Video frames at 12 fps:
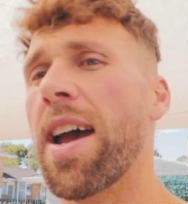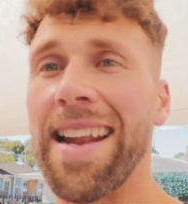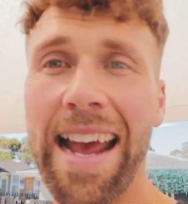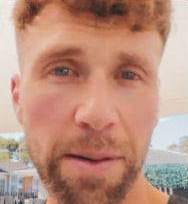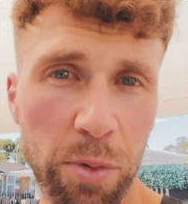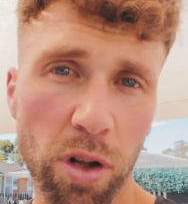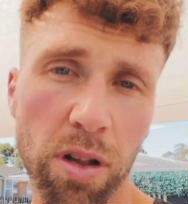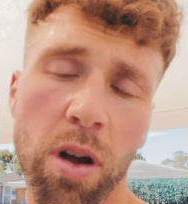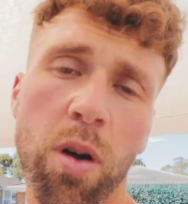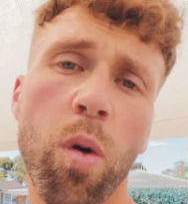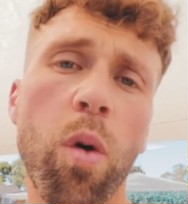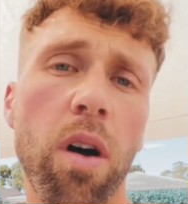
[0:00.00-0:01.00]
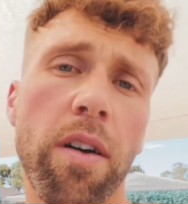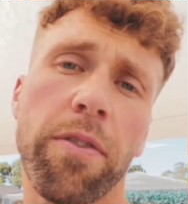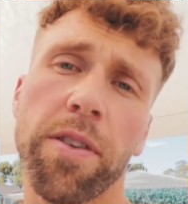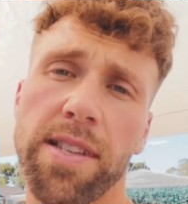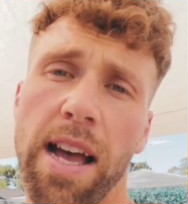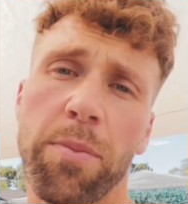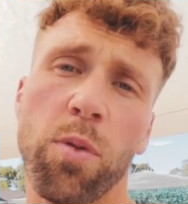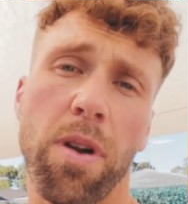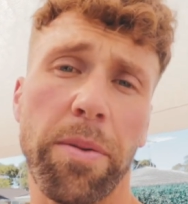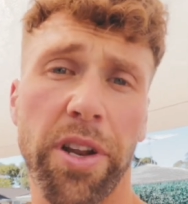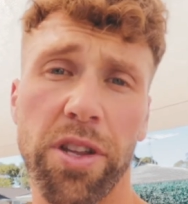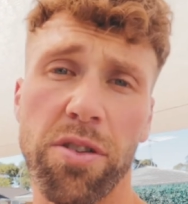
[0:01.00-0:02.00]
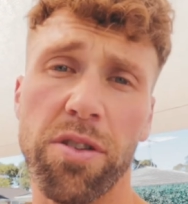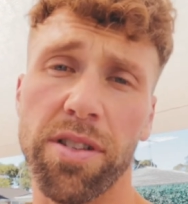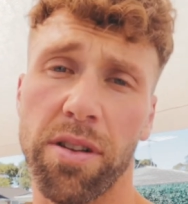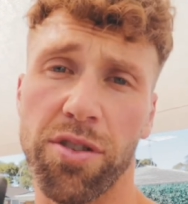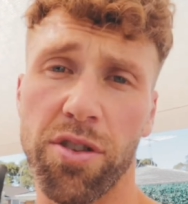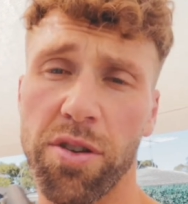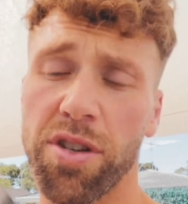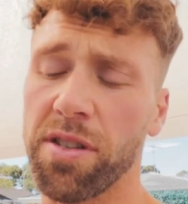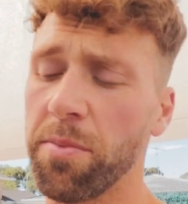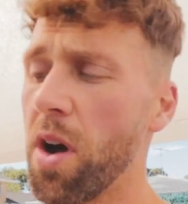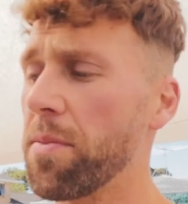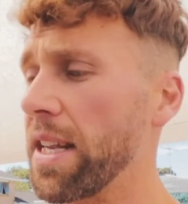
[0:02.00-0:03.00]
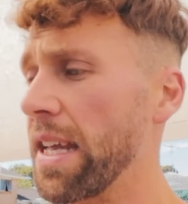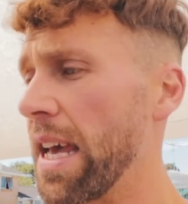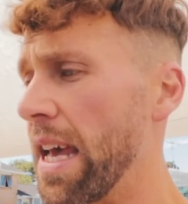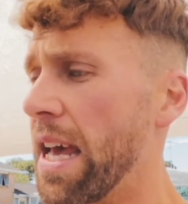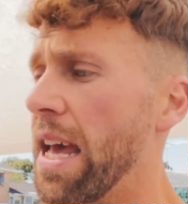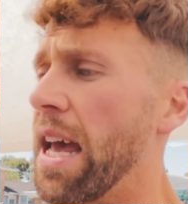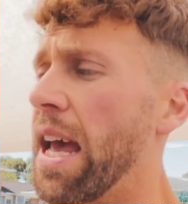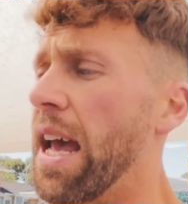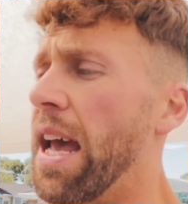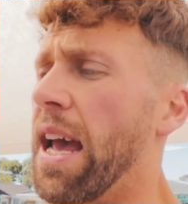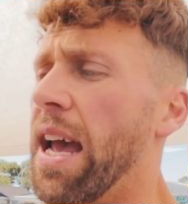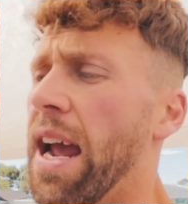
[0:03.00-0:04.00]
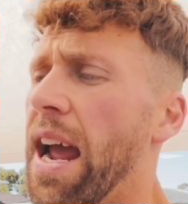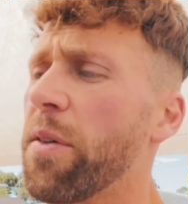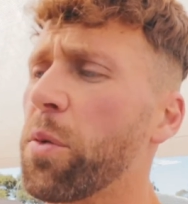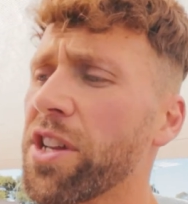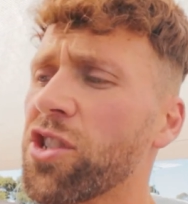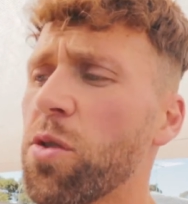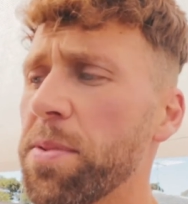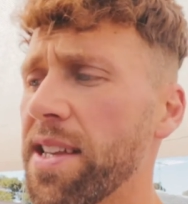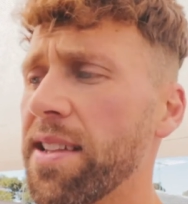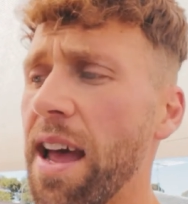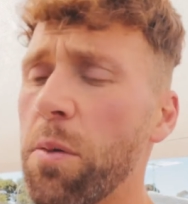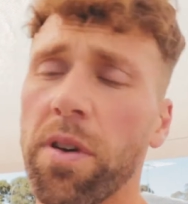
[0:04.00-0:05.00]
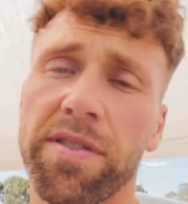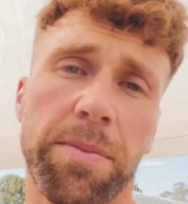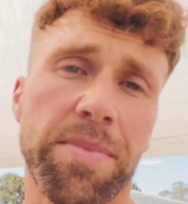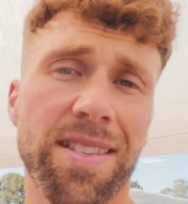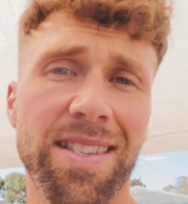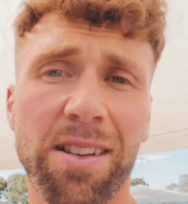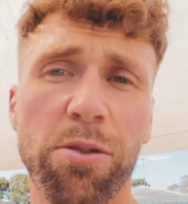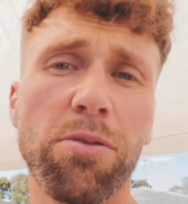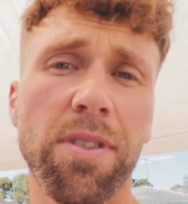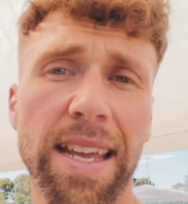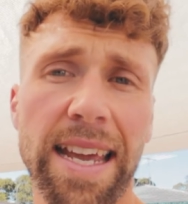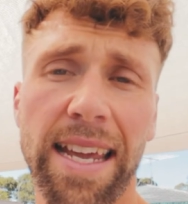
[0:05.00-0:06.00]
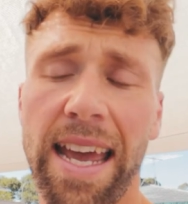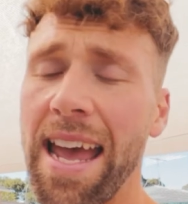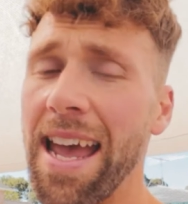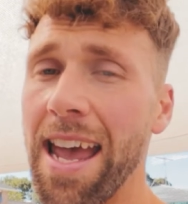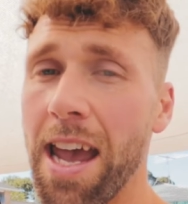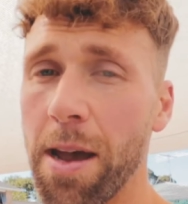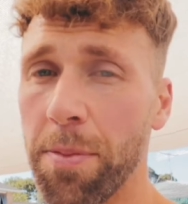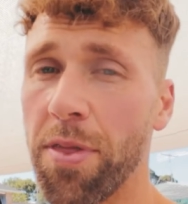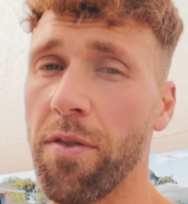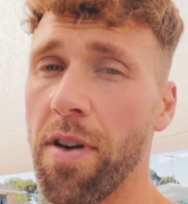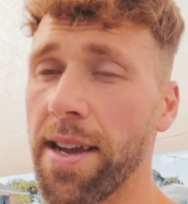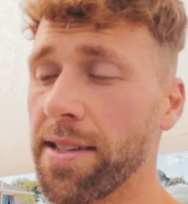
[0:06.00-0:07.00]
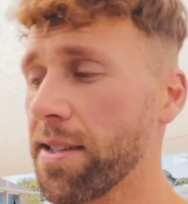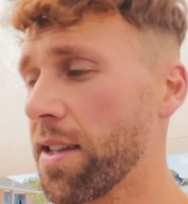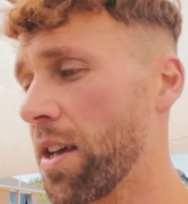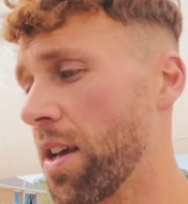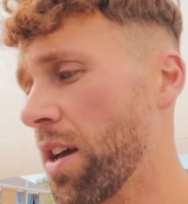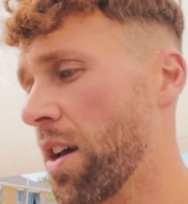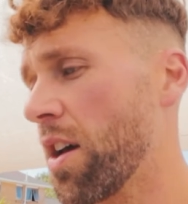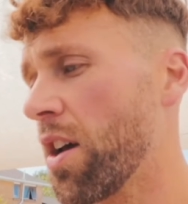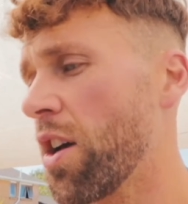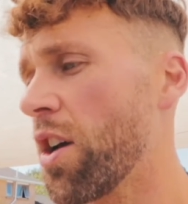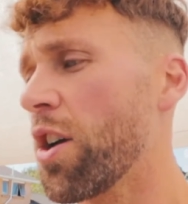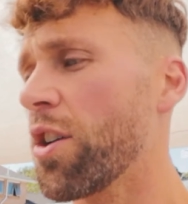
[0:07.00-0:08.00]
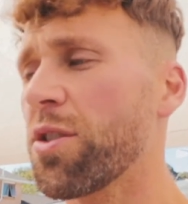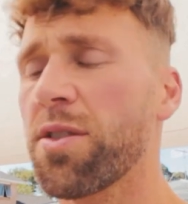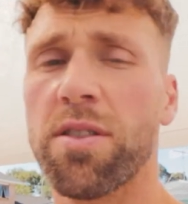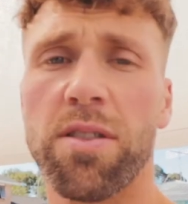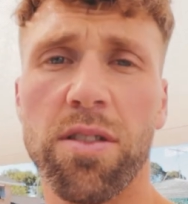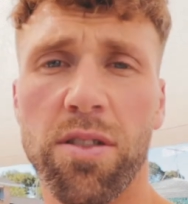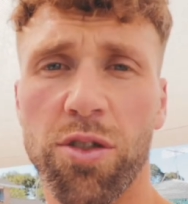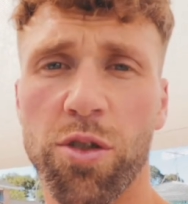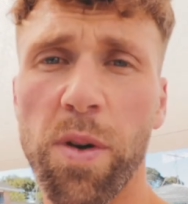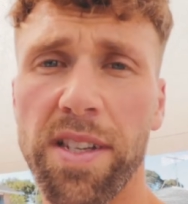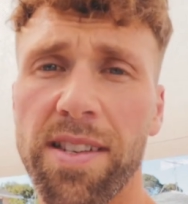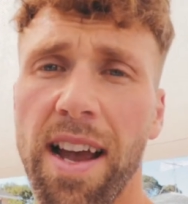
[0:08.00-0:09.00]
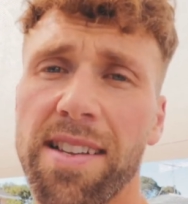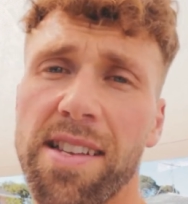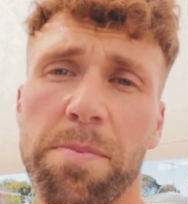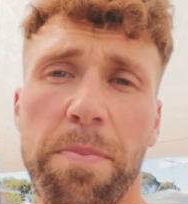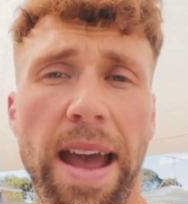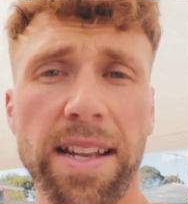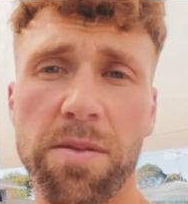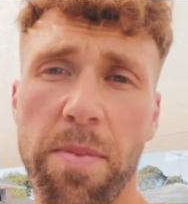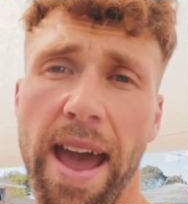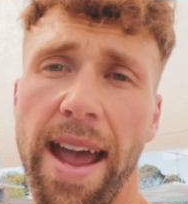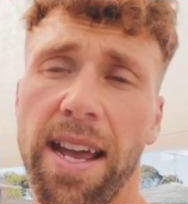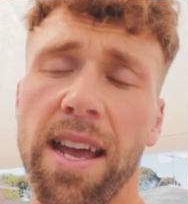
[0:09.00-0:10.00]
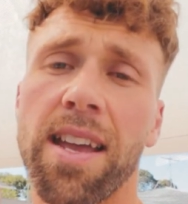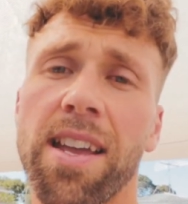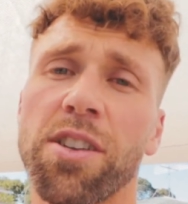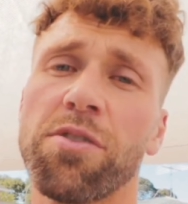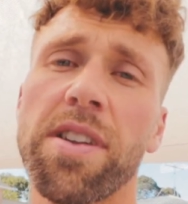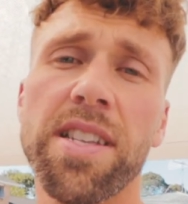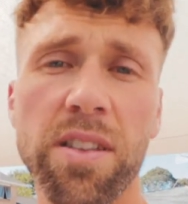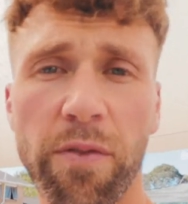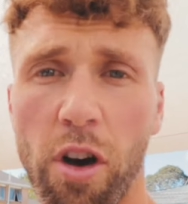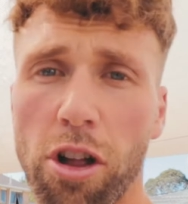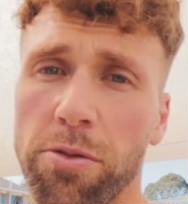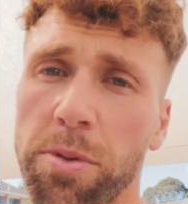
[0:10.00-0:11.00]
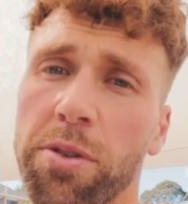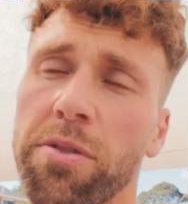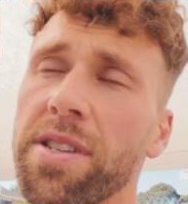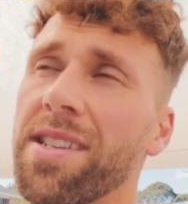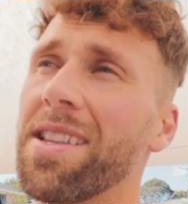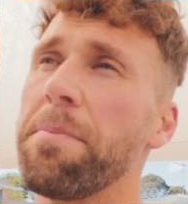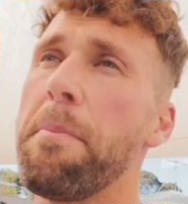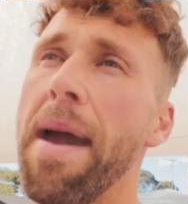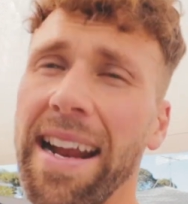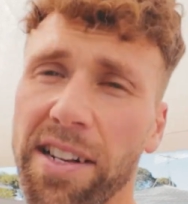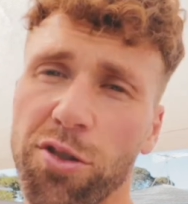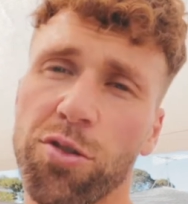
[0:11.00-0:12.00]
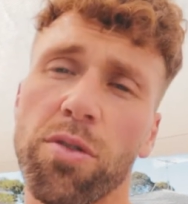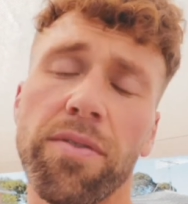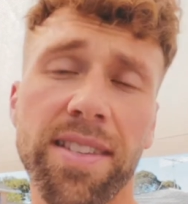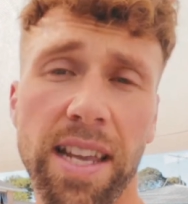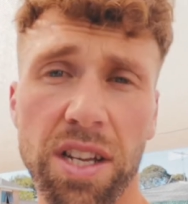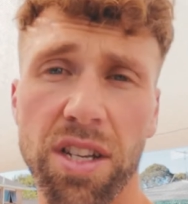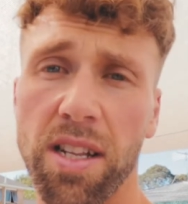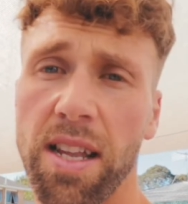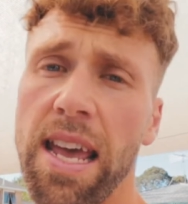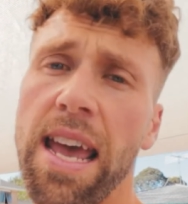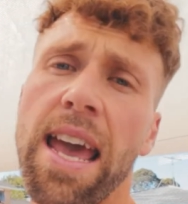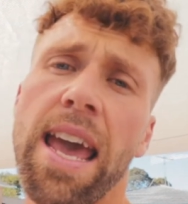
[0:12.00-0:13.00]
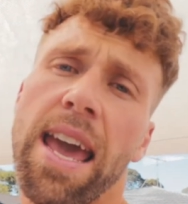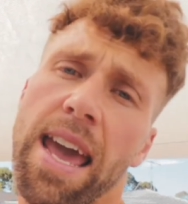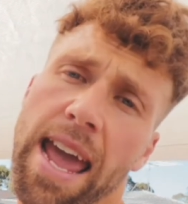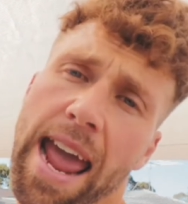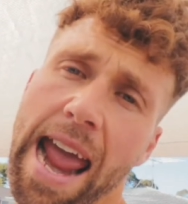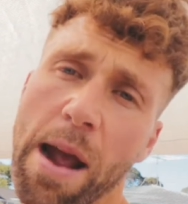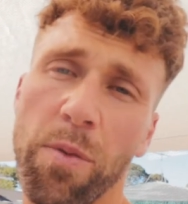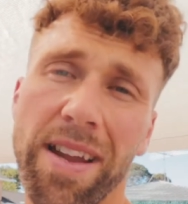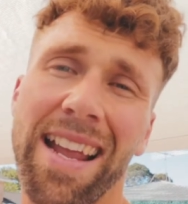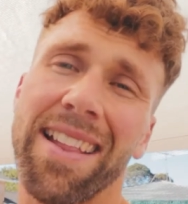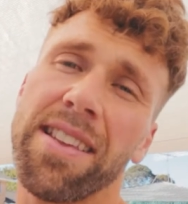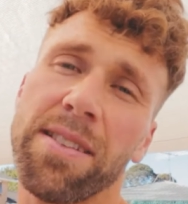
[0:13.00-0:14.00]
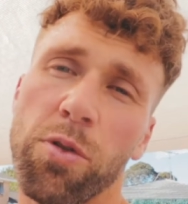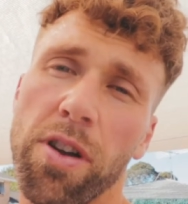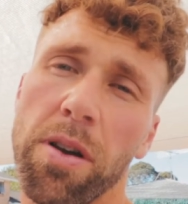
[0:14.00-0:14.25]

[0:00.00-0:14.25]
an animal, or for example, what I'm gonna use, I'll show you just in a moment. And we're gonna superset that with some single leg hip thrust. 2 exercises back to back, increasing the volume, increasing the magnitude of tension, and we're getting these